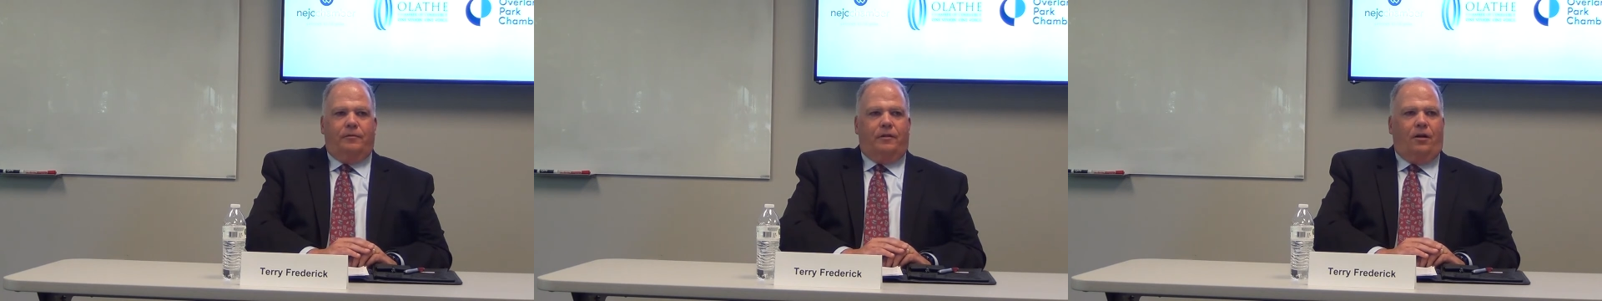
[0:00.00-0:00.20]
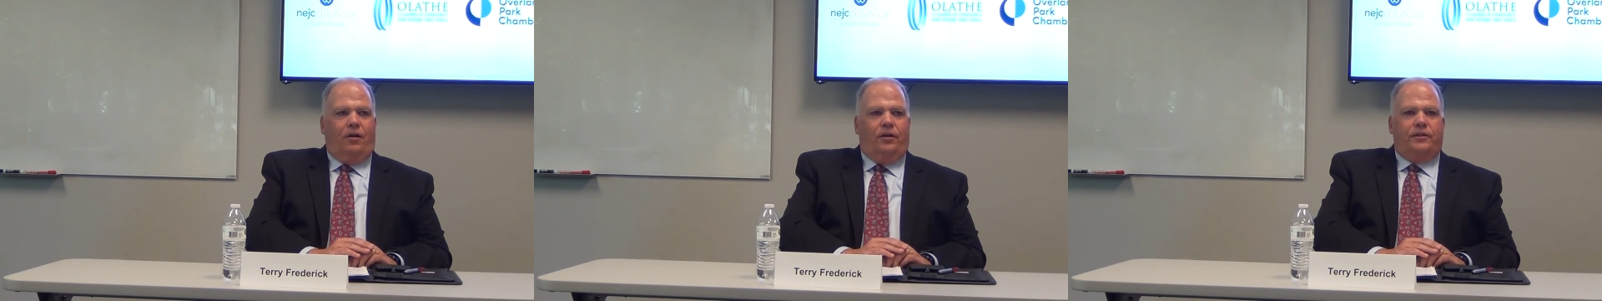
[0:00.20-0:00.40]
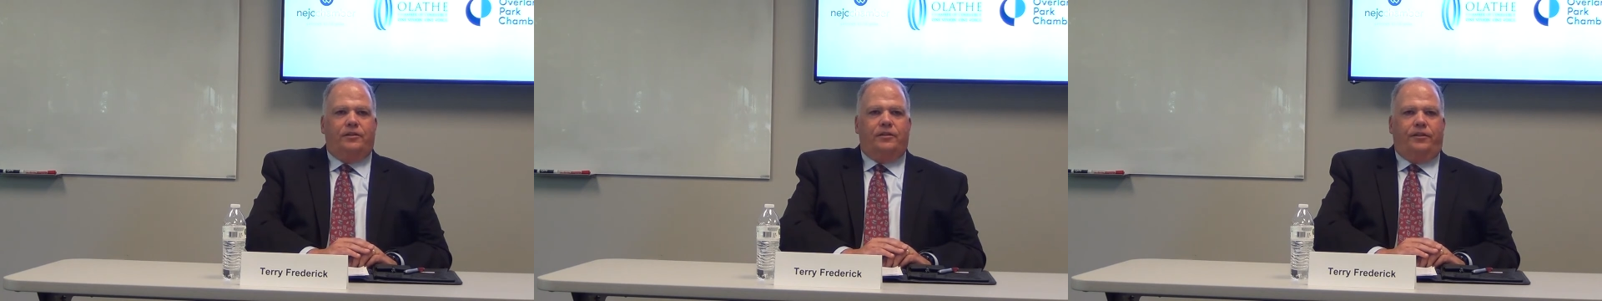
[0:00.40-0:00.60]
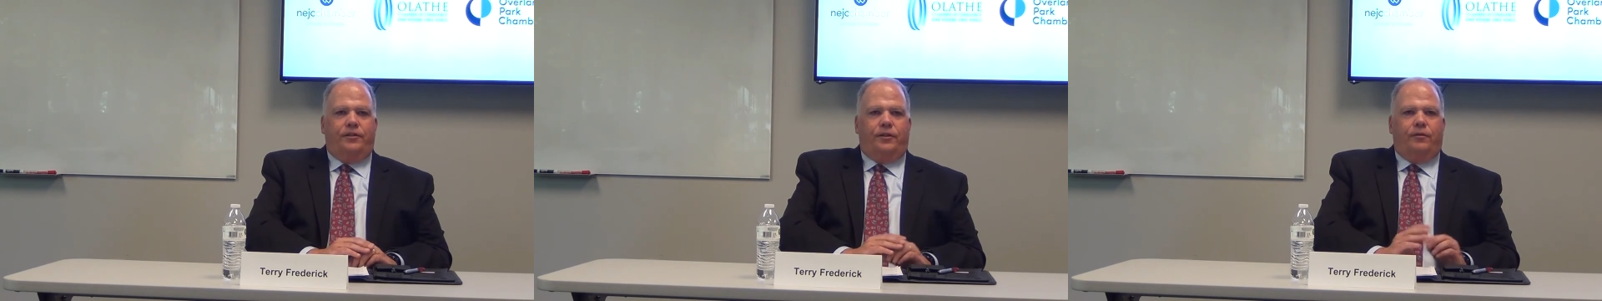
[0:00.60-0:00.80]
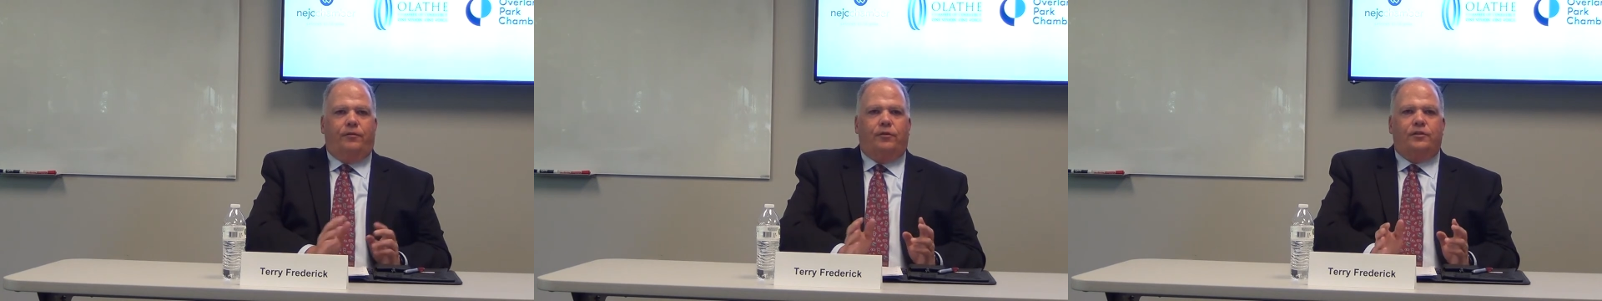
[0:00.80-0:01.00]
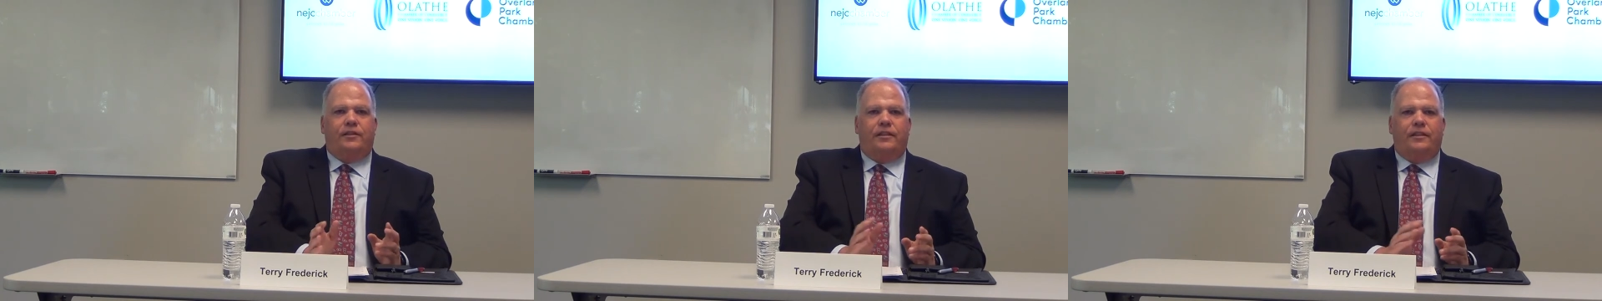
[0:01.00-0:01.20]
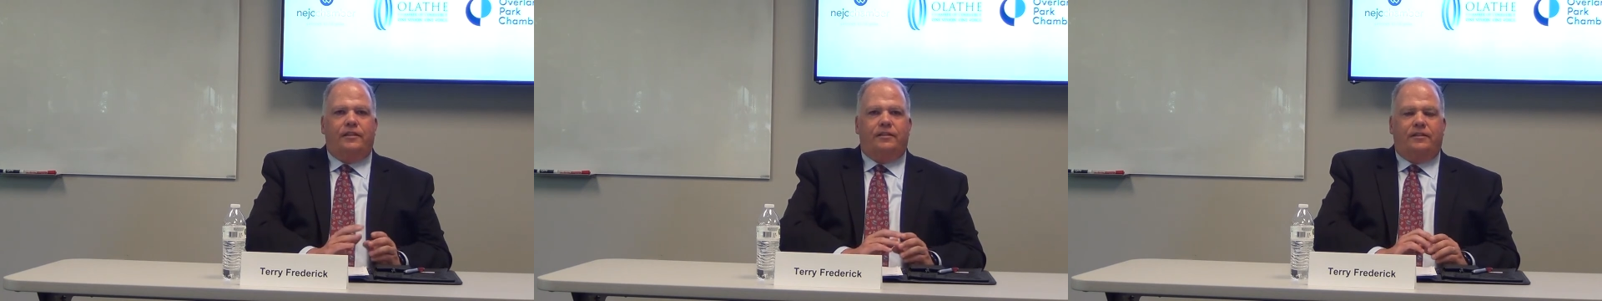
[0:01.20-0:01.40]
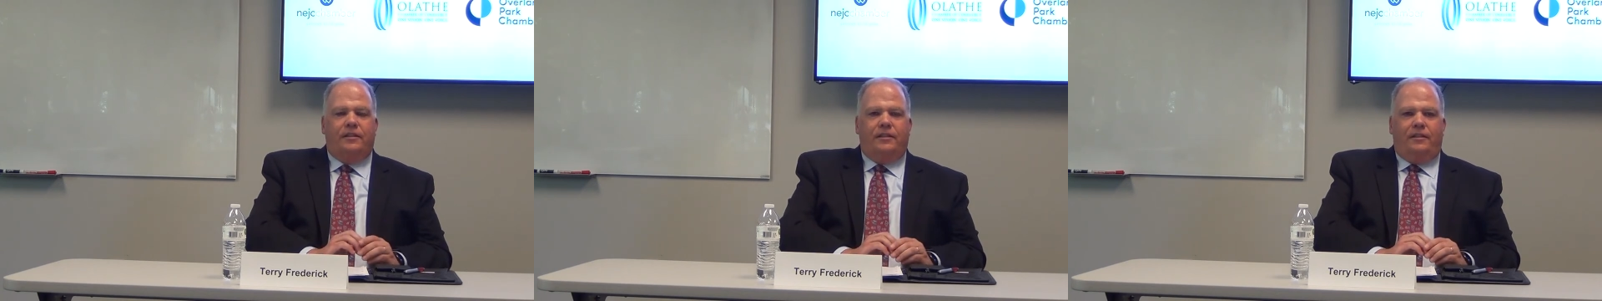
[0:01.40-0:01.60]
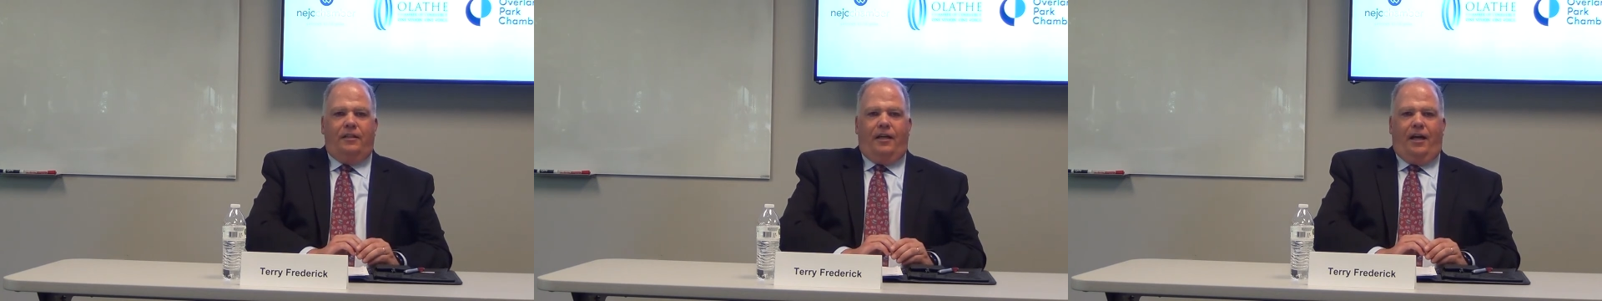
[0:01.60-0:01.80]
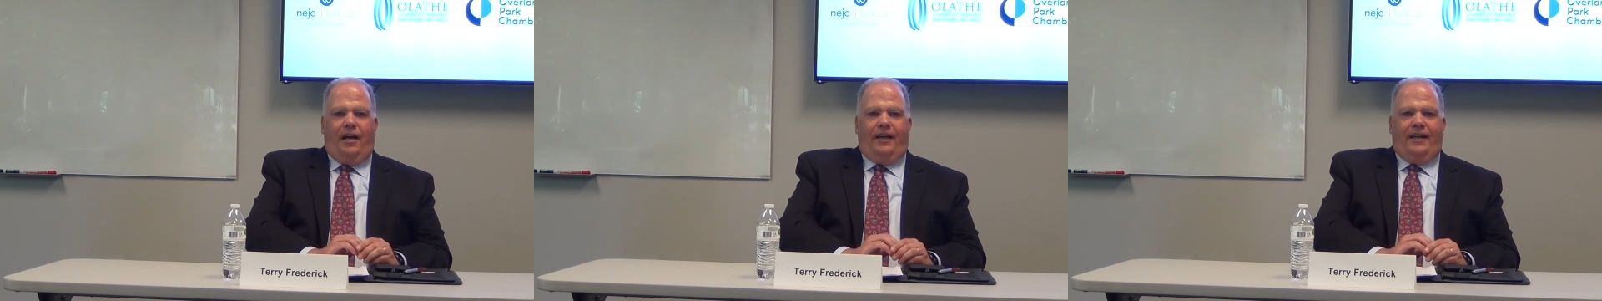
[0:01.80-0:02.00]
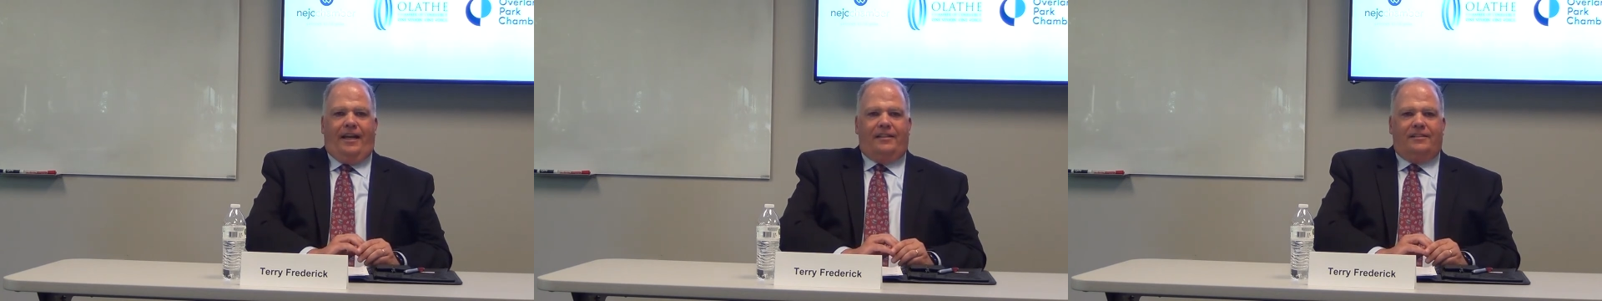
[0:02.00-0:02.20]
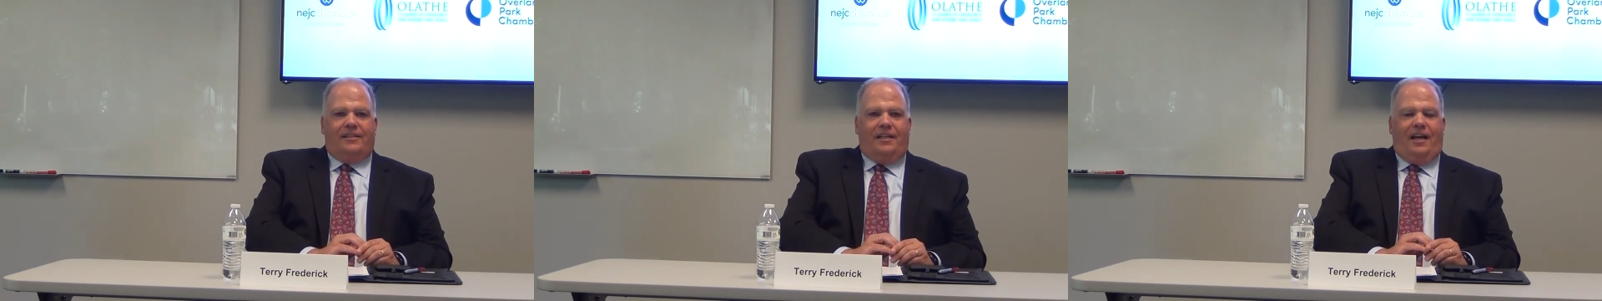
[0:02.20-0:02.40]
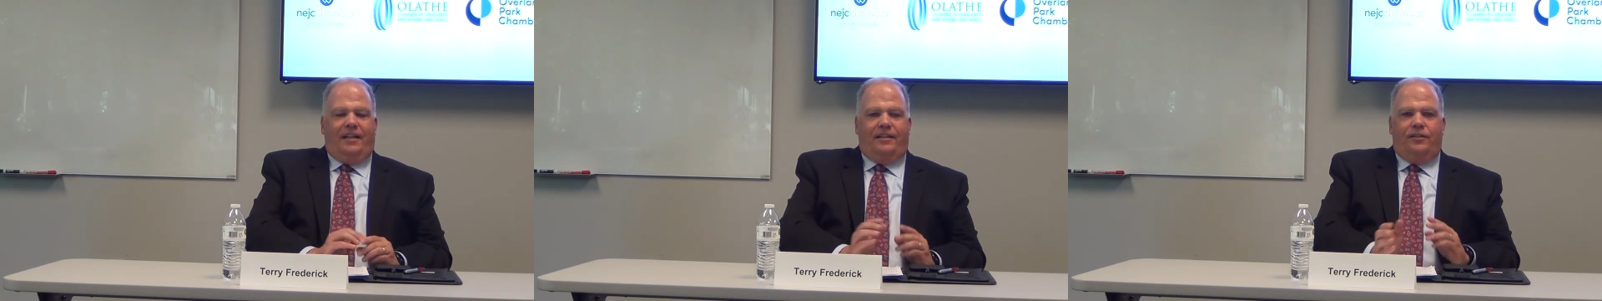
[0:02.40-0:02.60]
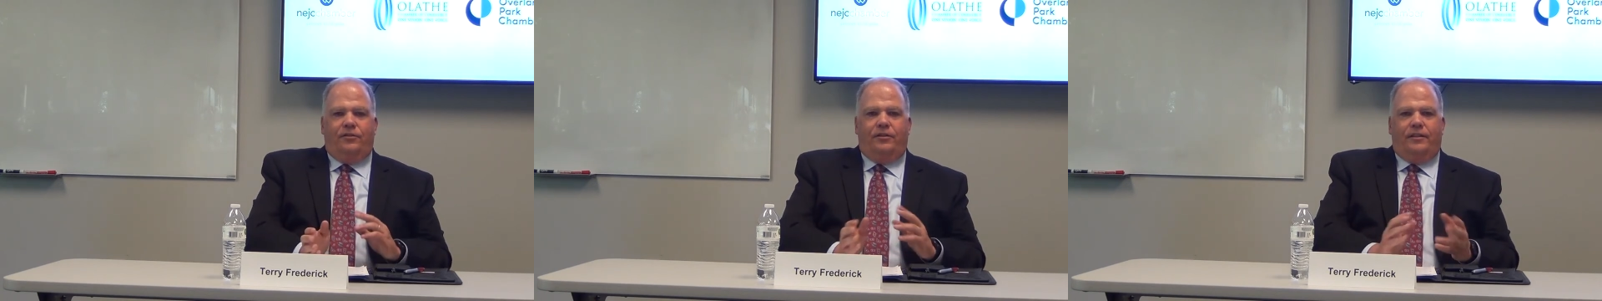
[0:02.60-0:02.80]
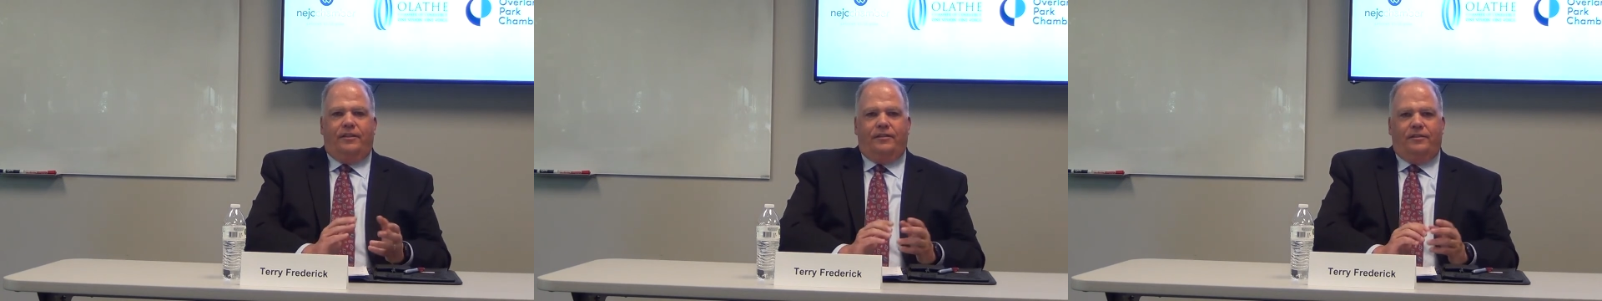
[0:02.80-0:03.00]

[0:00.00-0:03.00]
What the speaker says: colleges and universities, and that's not the only